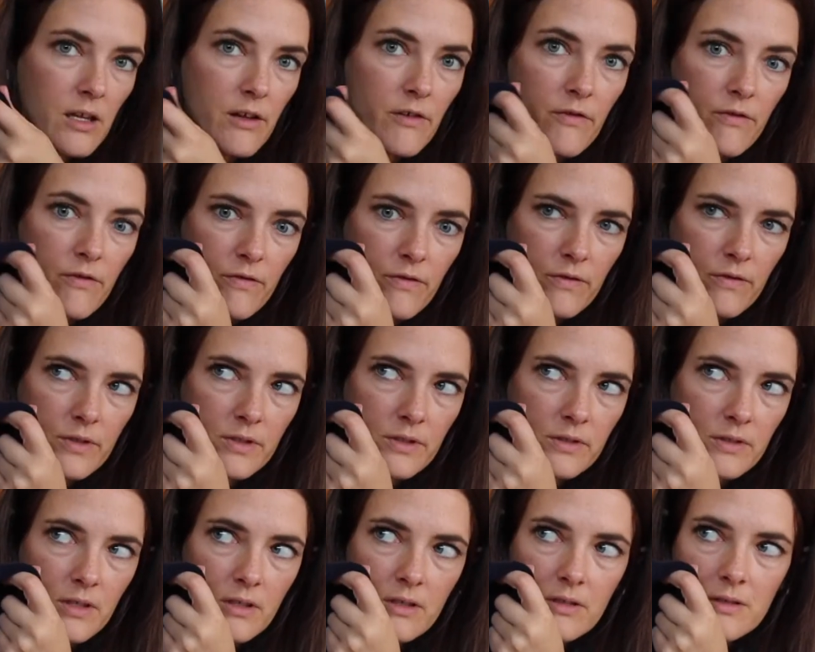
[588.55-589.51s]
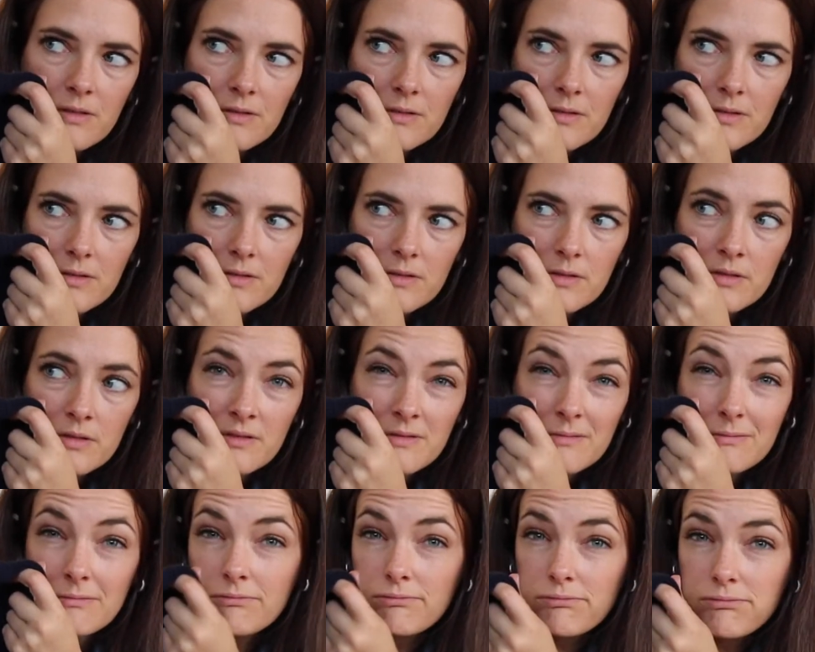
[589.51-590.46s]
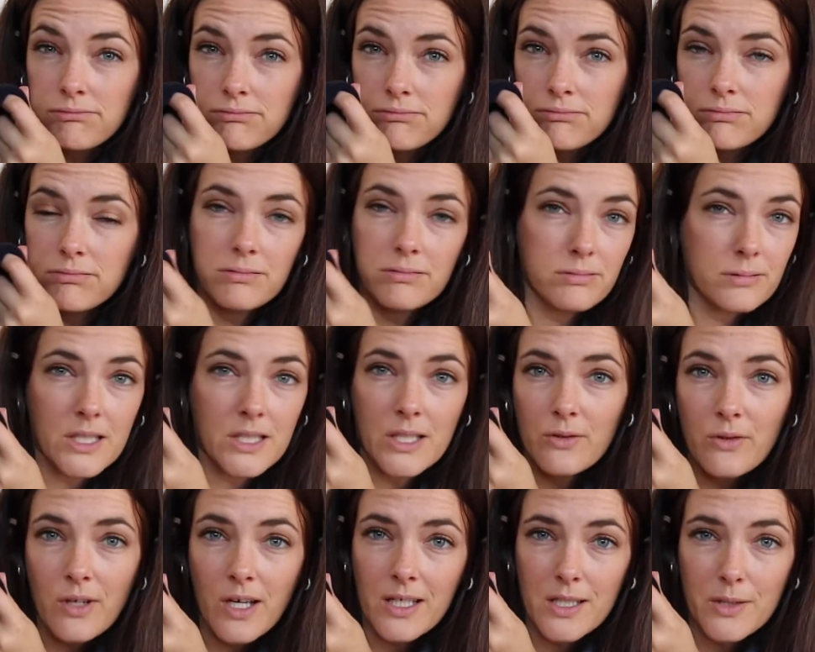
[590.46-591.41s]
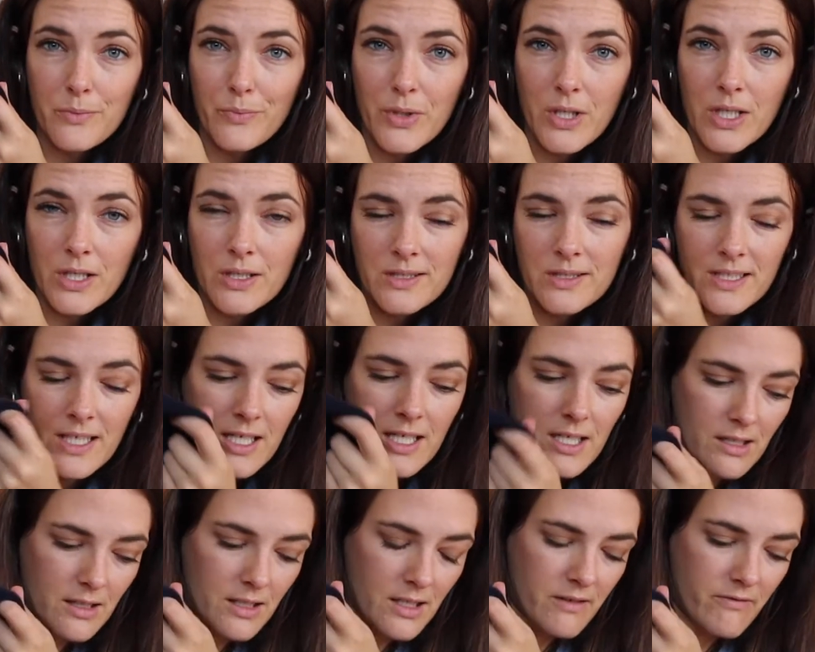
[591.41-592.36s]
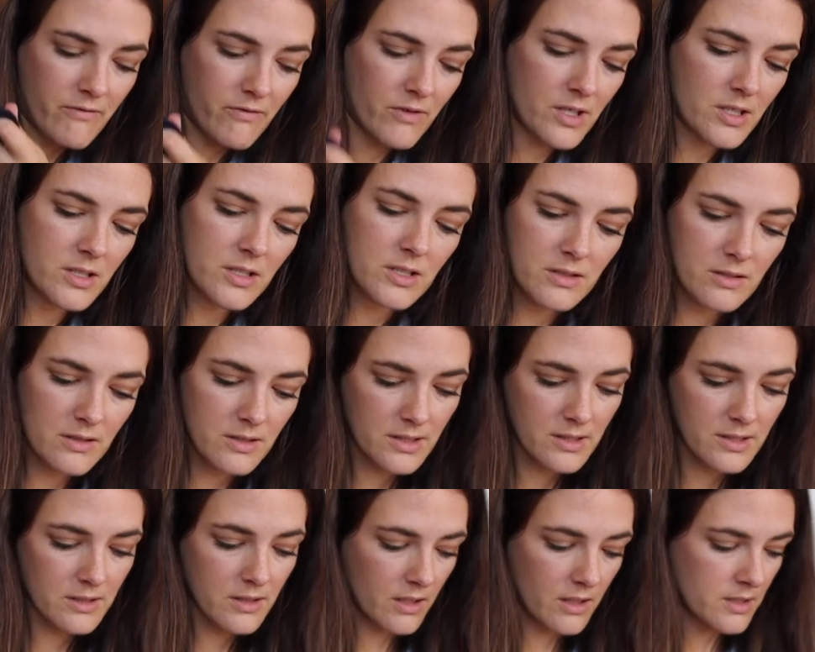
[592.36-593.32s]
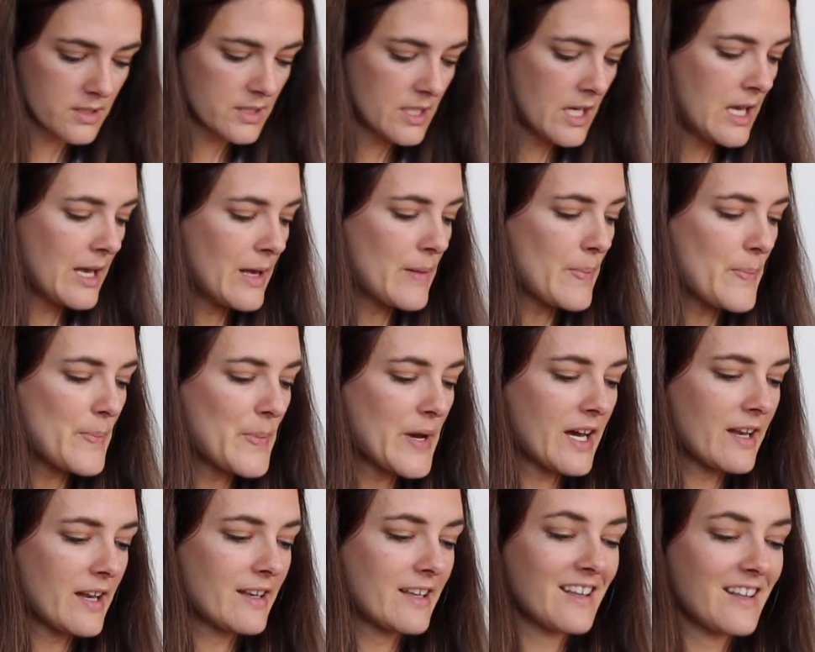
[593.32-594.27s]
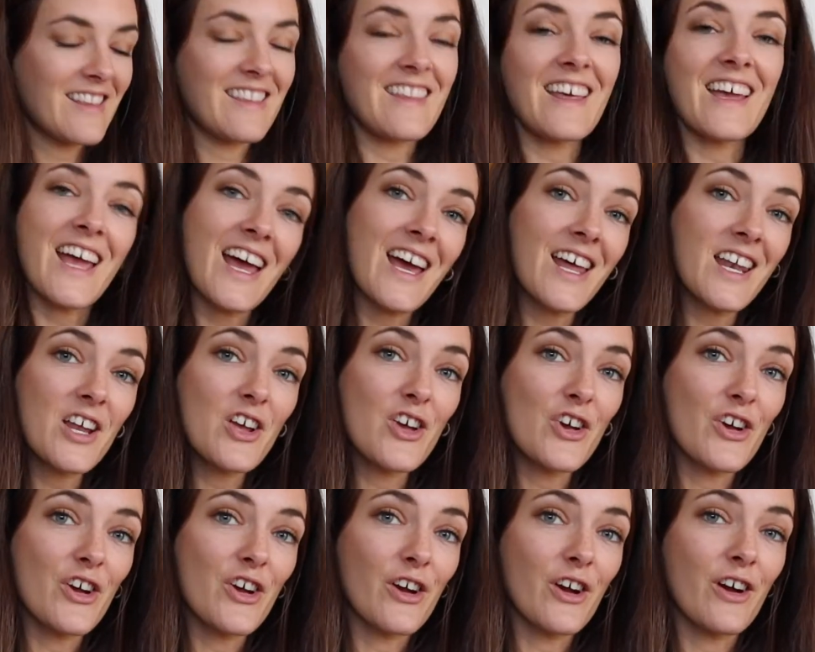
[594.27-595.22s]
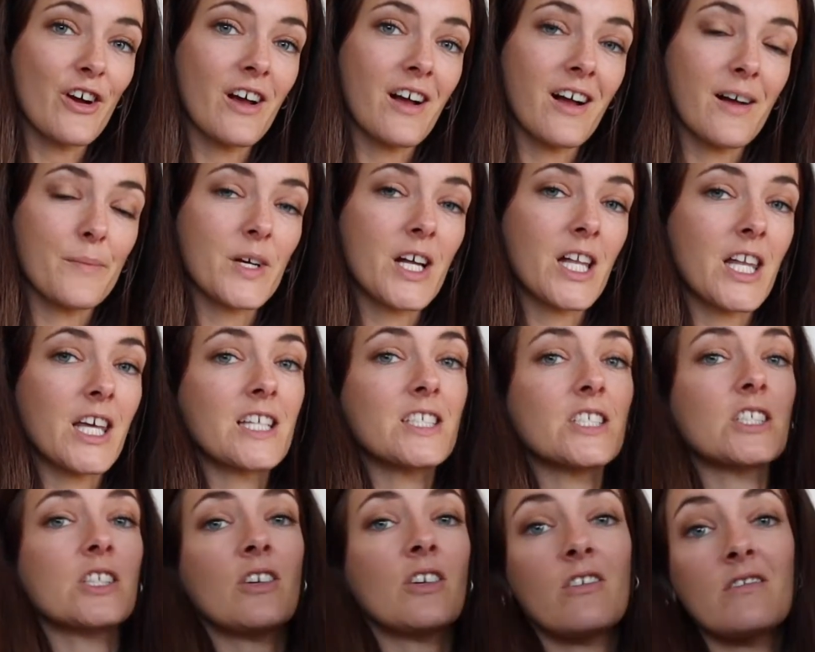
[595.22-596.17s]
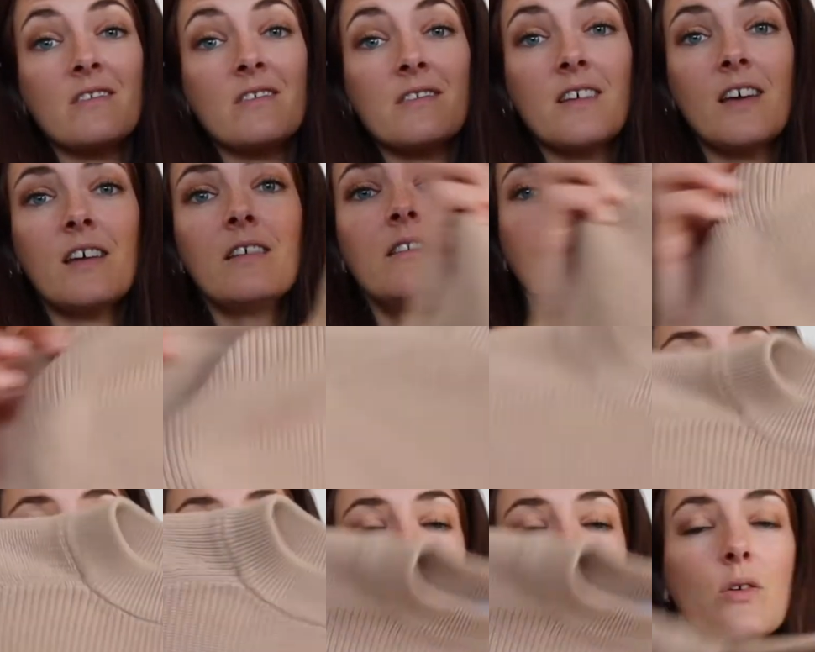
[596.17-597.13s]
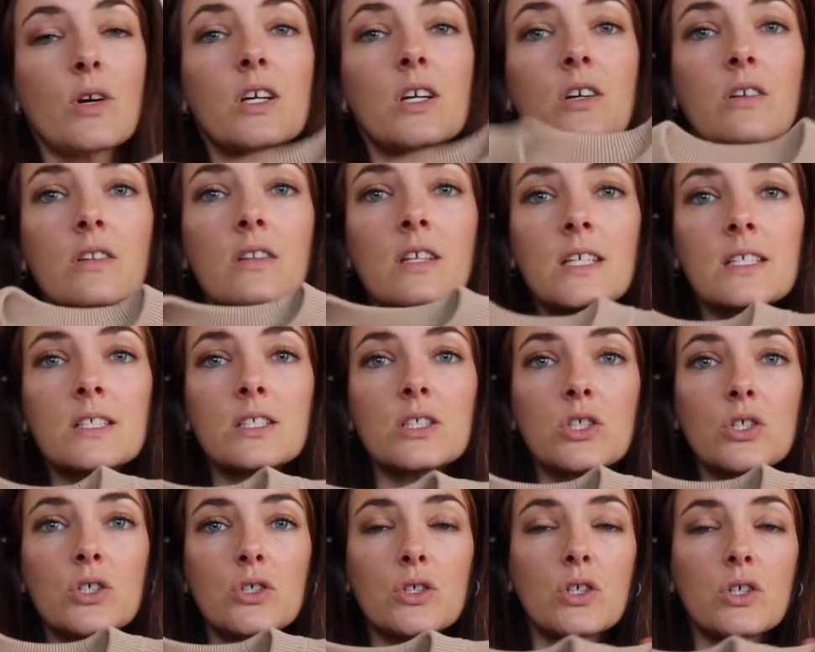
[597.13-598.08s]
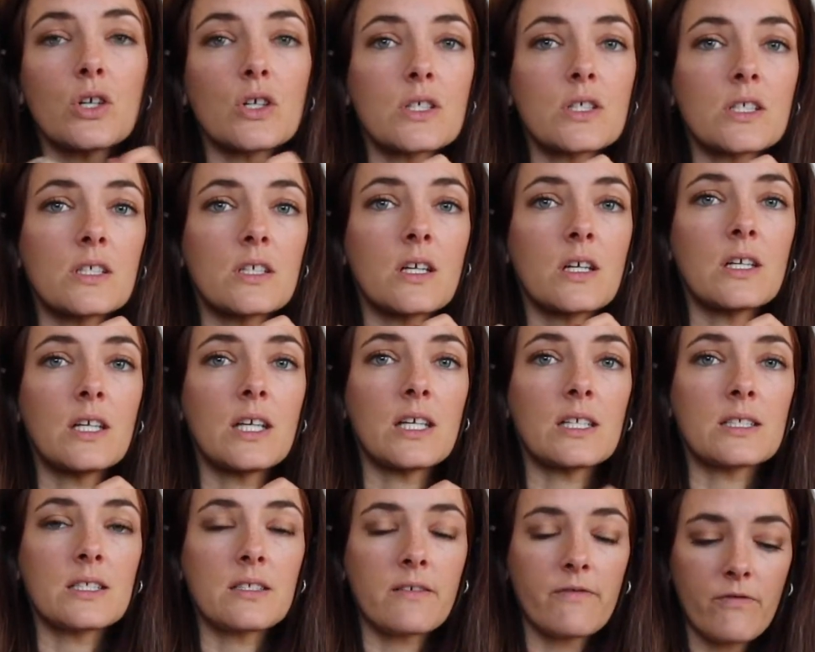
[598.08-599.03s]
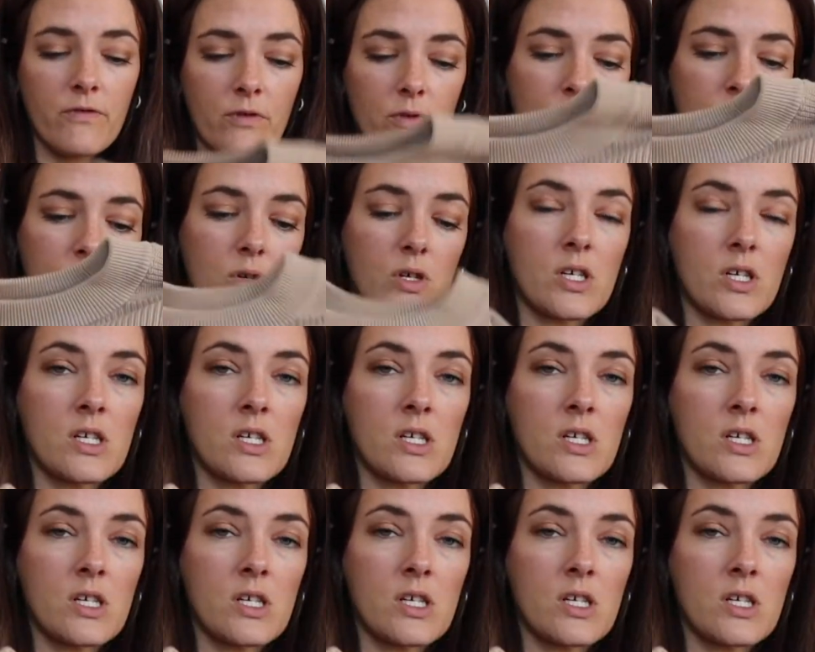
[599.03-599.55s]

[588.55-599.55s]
la Fressange. I don't know how to pronounce anything in French, sucks. But they had her um, collection on sale, so I got these two cotton knits for